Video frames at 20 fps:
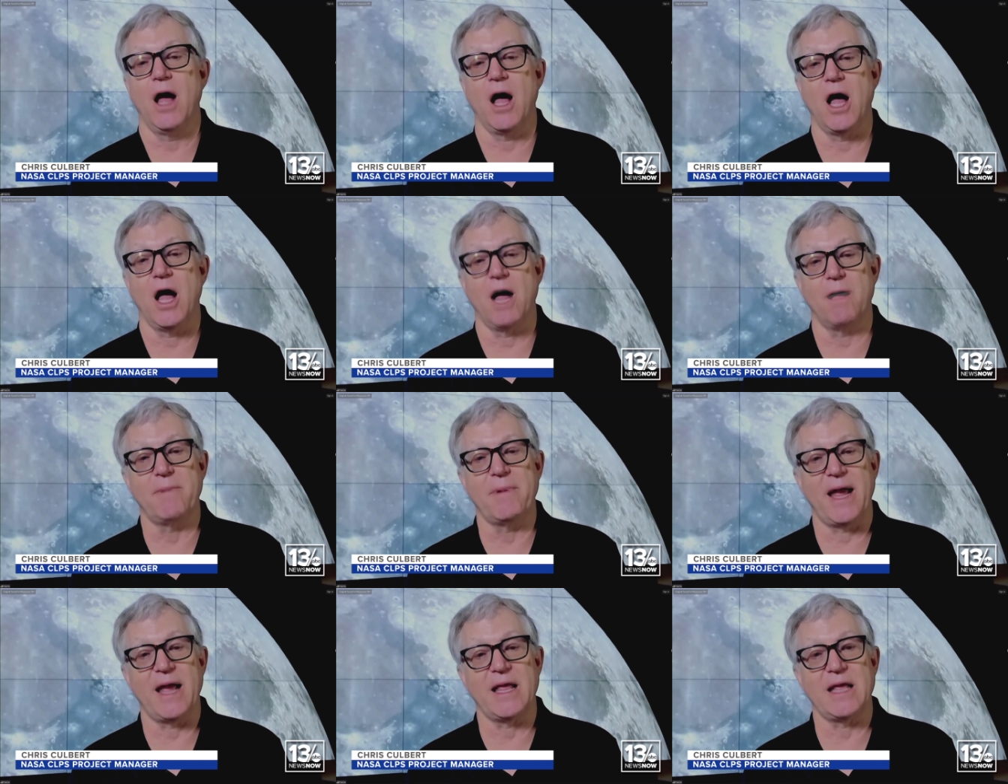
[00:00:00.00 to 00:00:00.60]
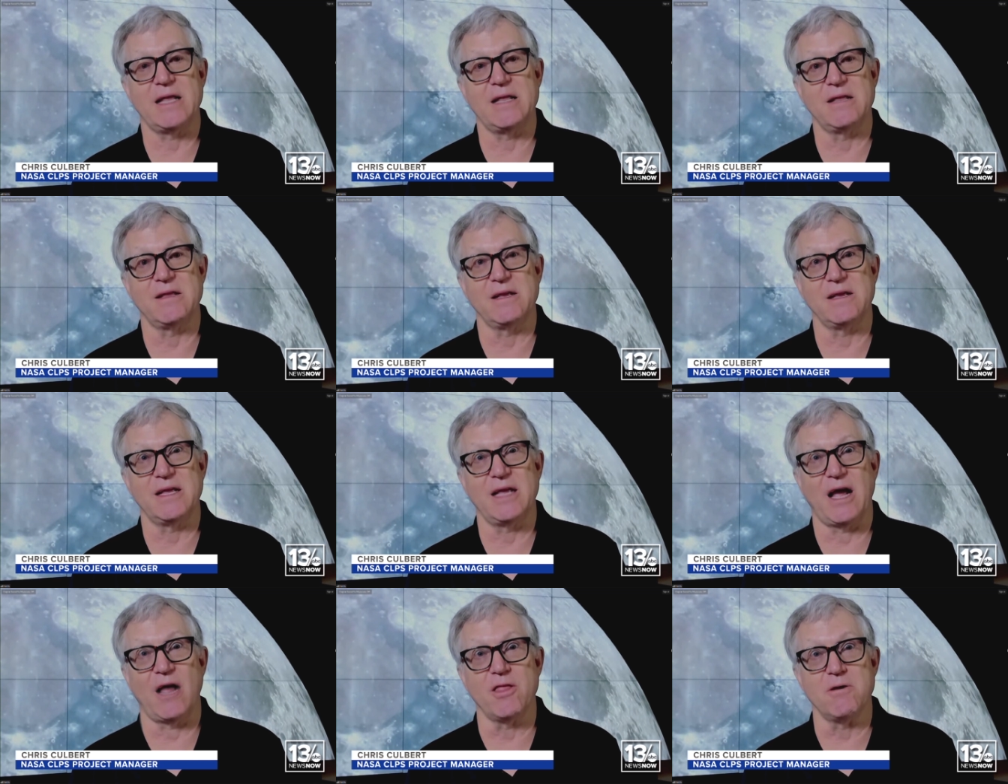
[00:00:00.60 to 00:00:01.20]
Um, and
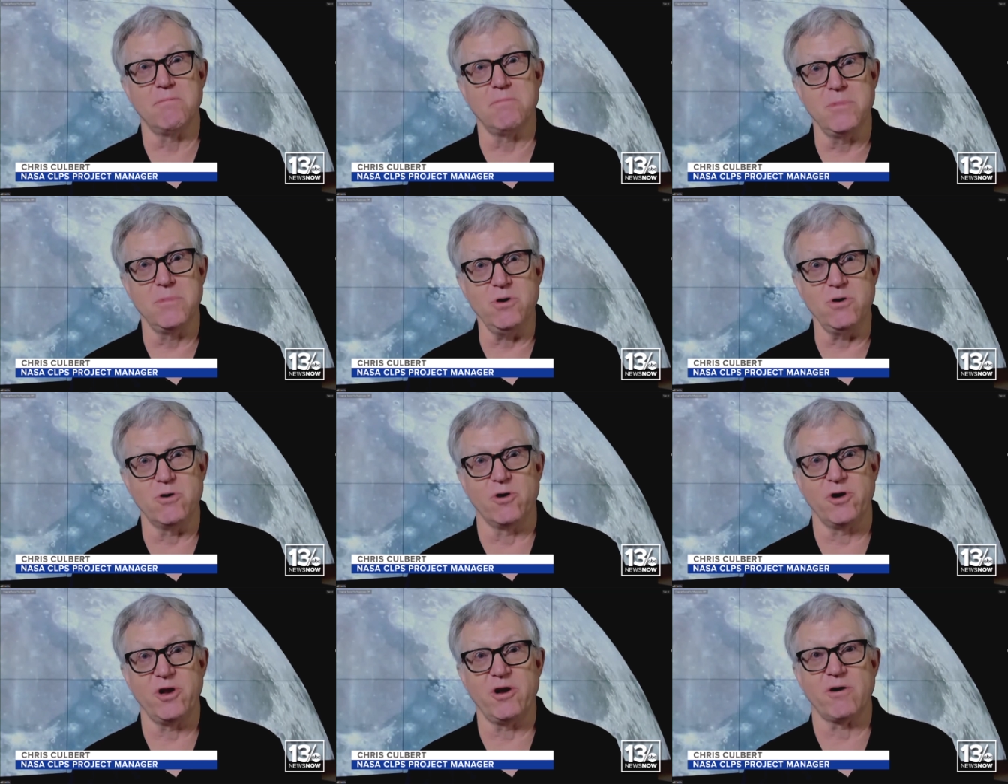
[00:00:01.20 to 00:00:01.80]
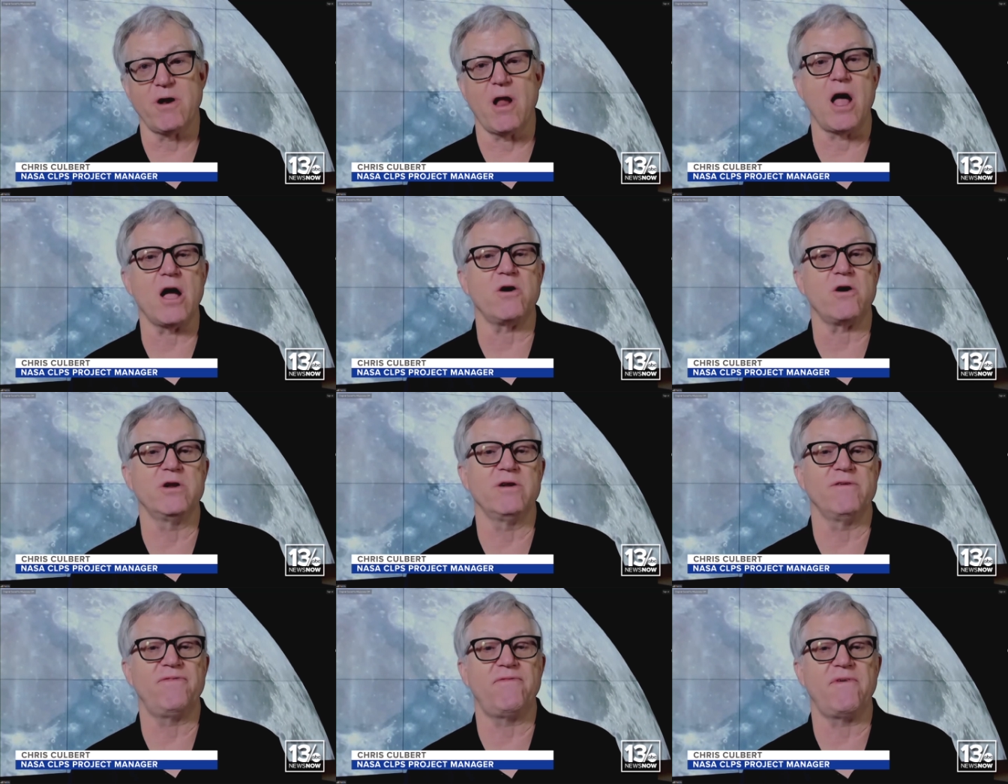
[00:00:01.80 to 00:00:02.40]
on the moon, you're not
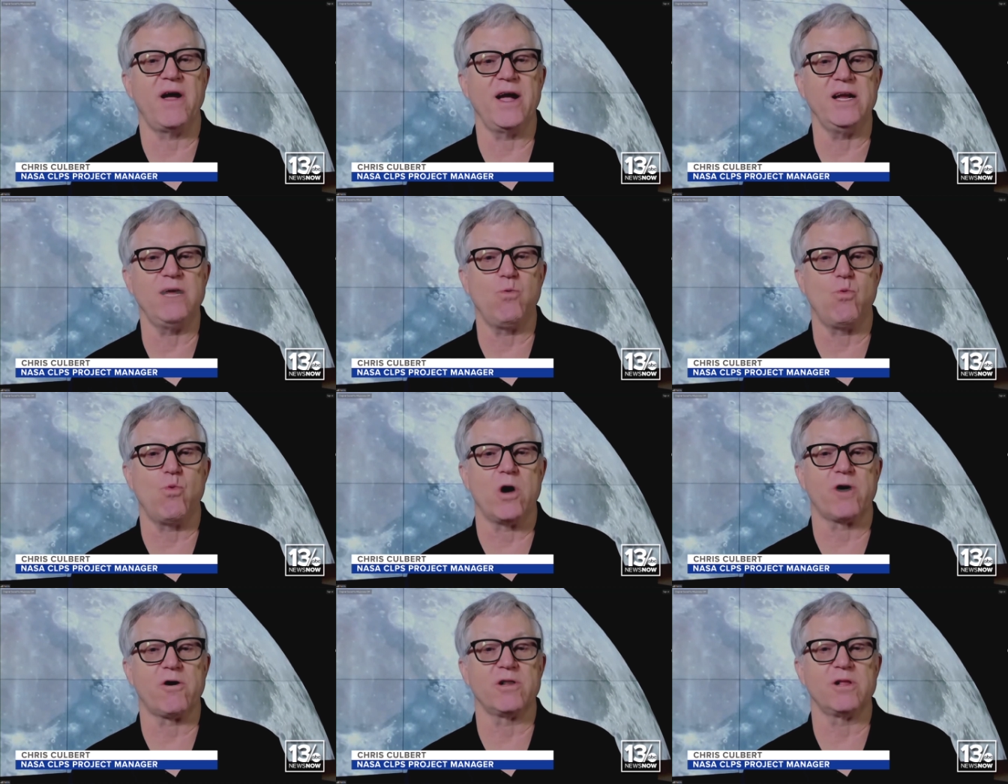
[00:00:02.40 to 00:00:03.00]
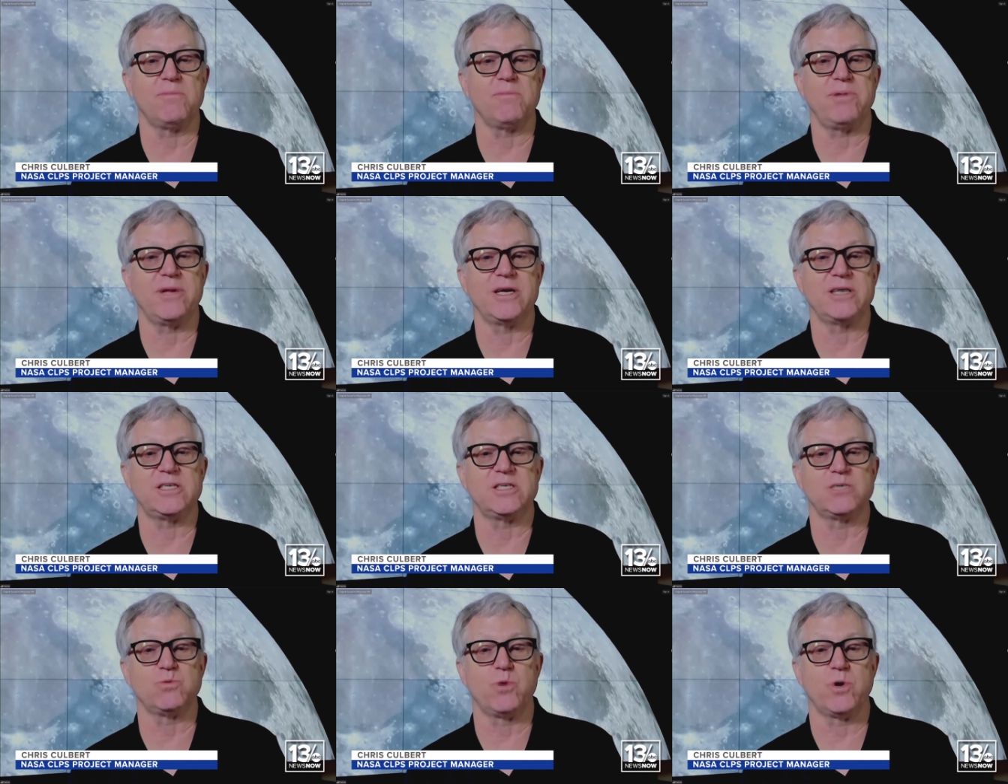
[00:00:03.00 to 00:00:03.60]
going to find water in the
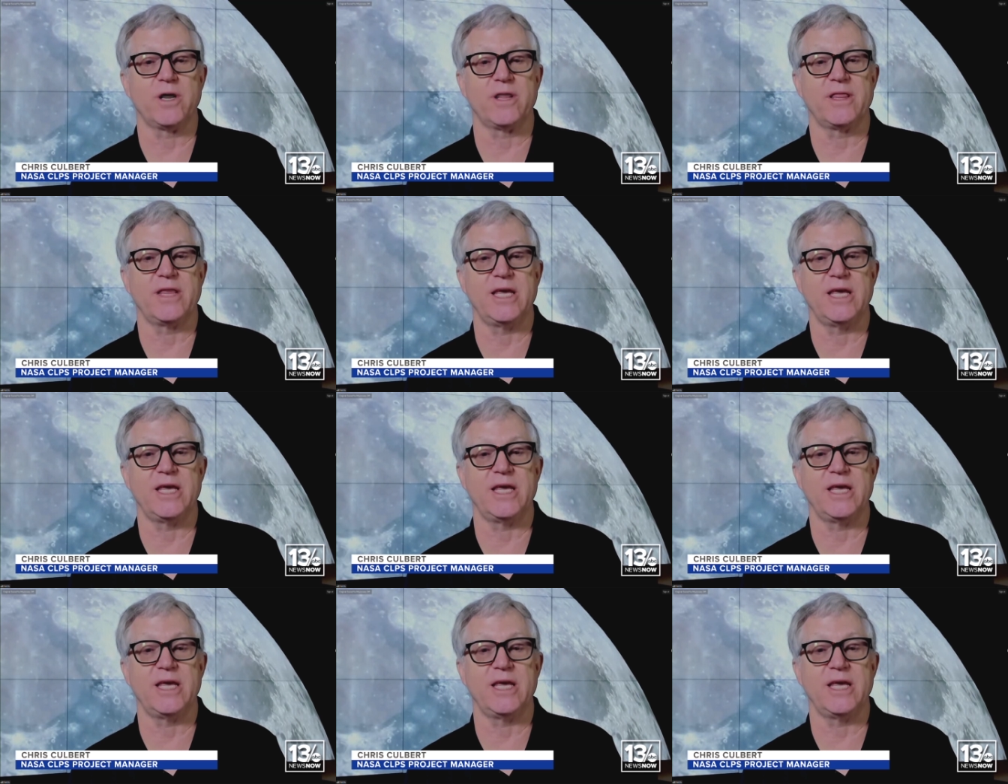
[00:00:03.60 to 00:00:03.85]
places where